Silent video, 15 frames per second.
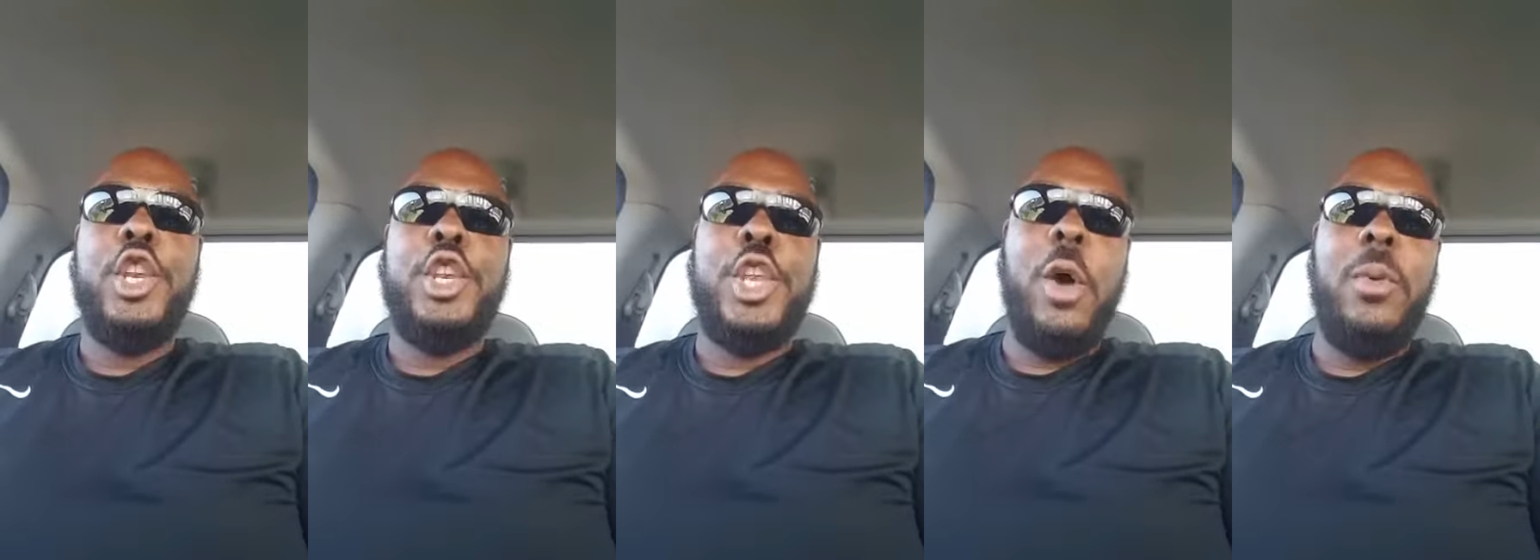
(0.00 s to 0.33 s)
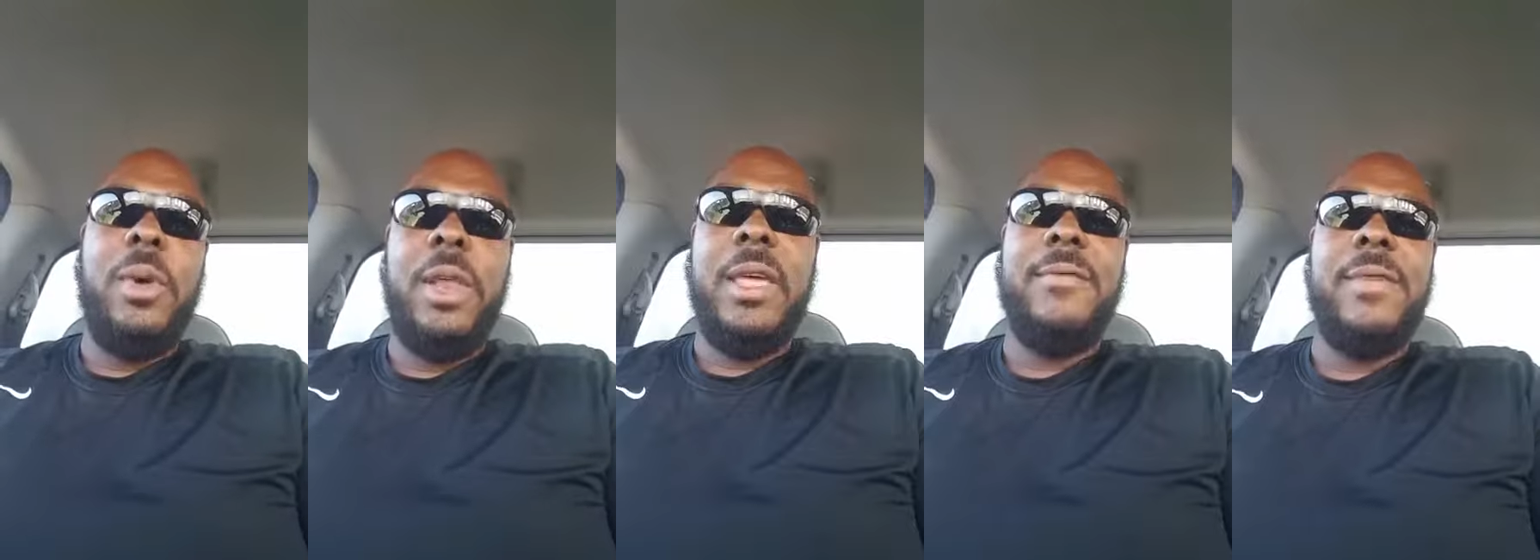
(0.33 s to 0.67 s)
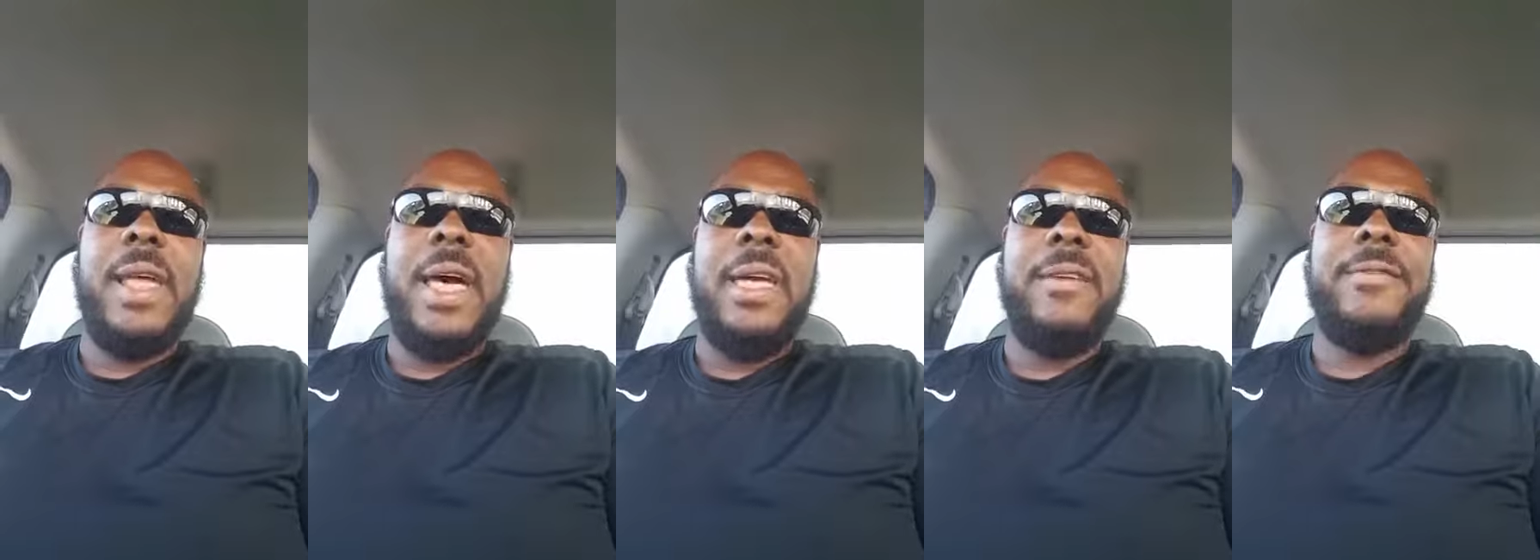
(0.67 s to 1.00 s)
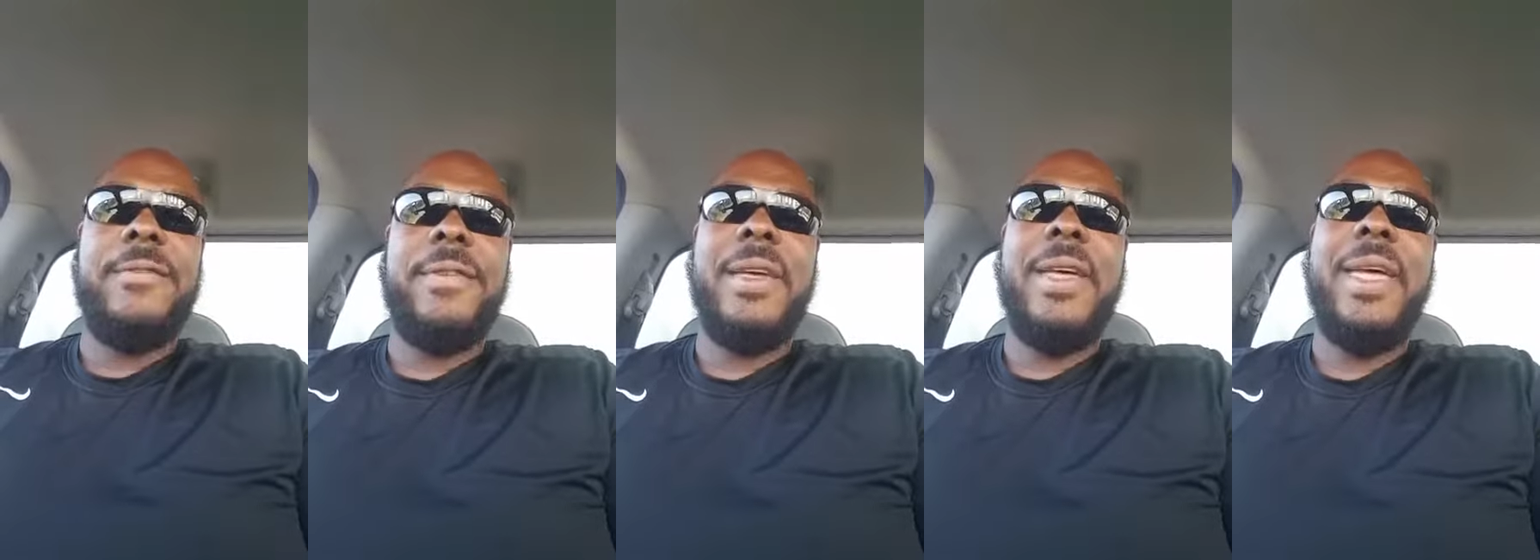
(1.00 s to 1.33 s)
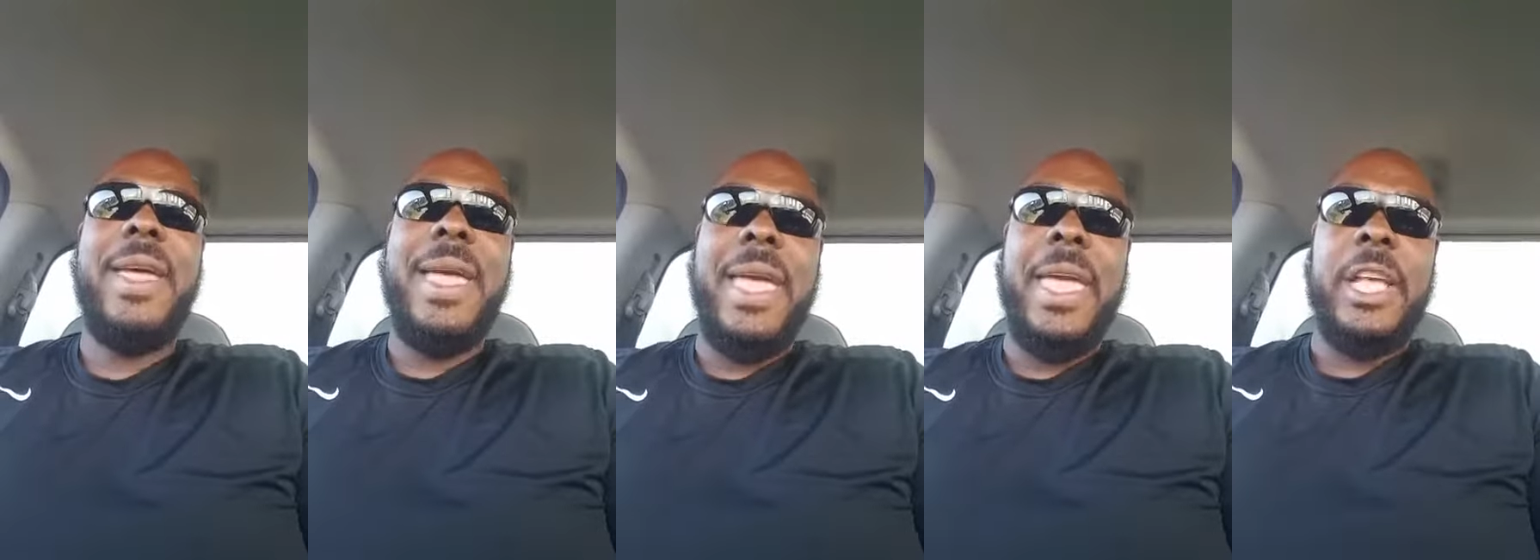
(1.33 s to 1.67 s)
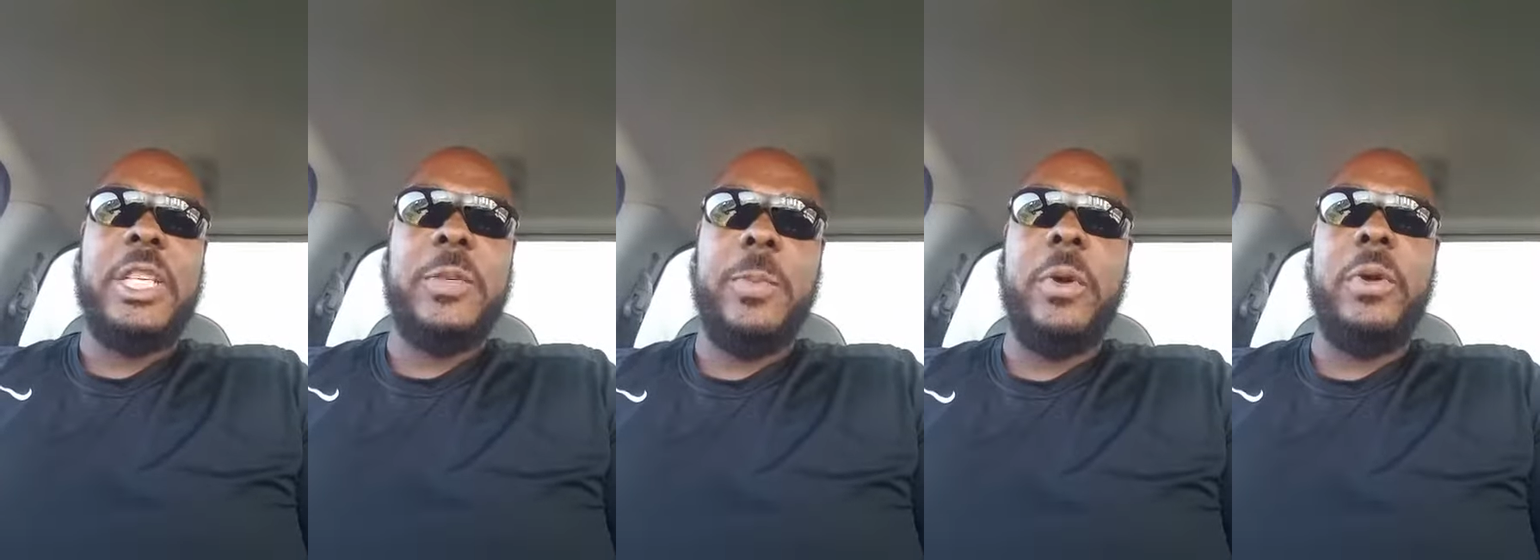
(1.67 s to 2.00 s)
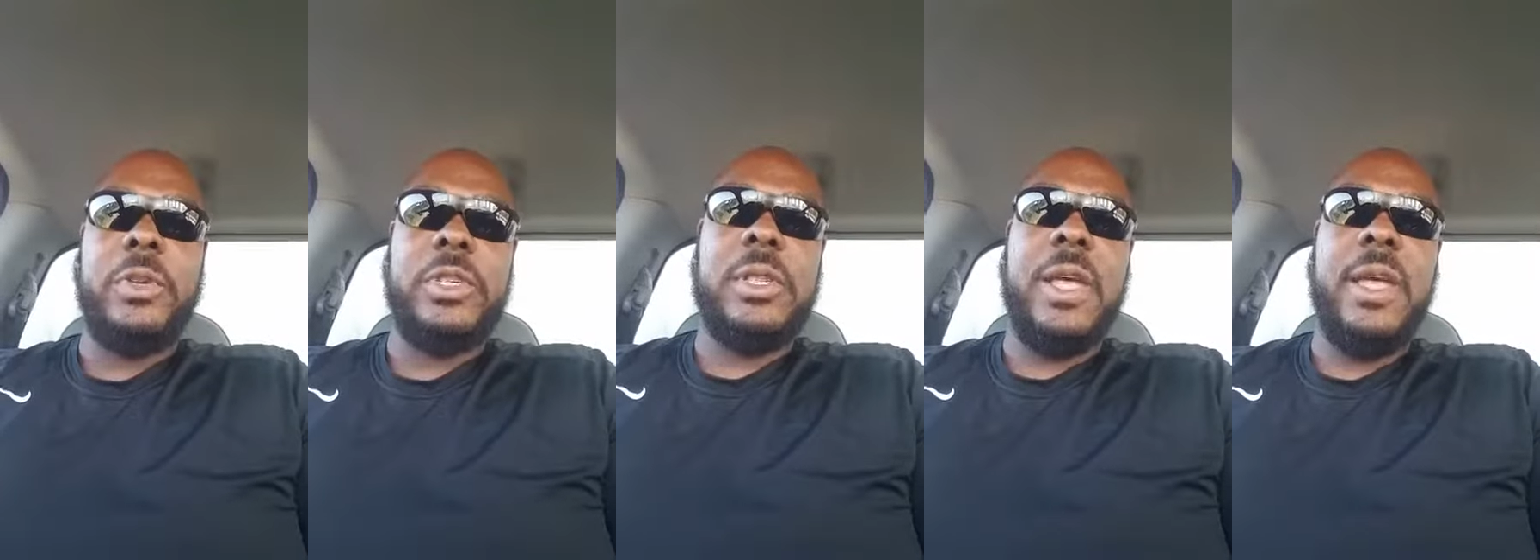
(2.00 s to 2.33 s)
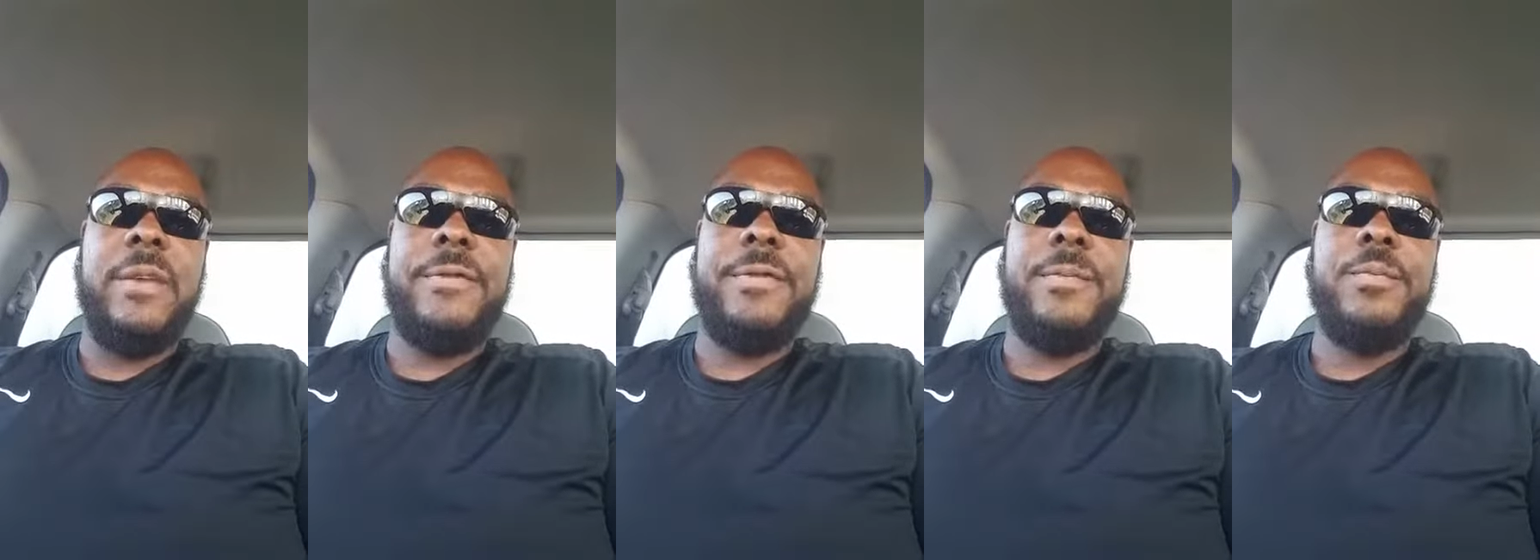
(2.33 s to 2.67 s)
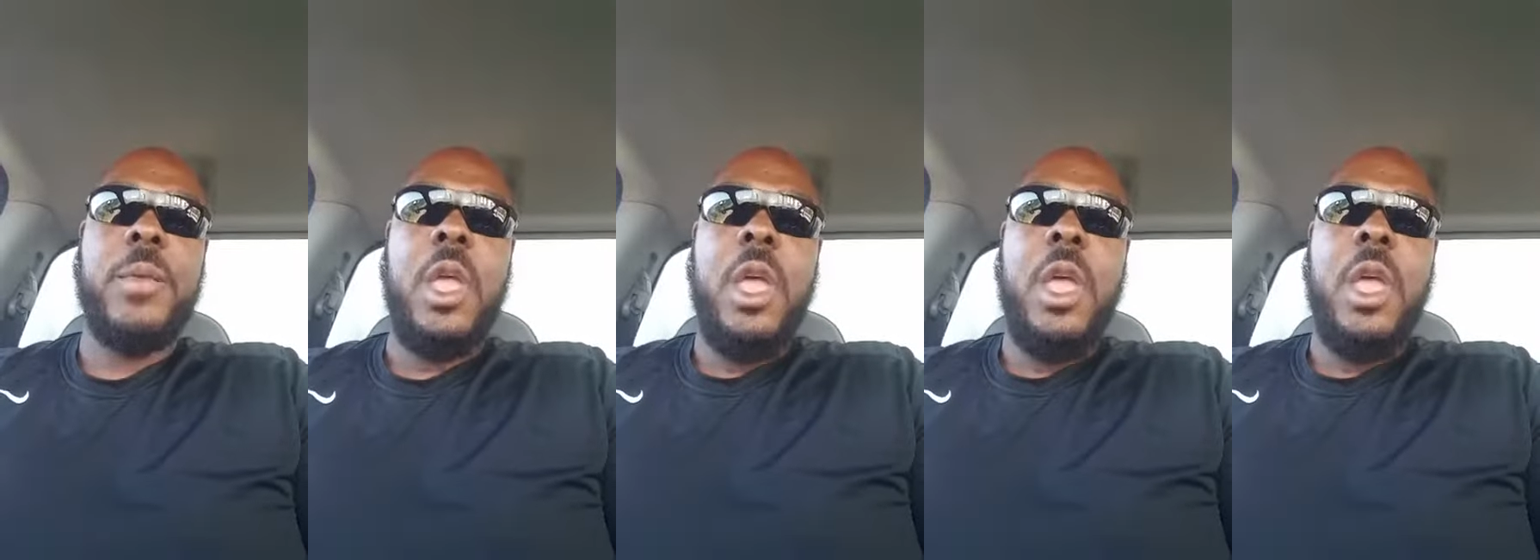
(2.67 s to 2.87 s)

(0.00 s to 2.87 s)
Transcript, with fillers: don't live life, experience life.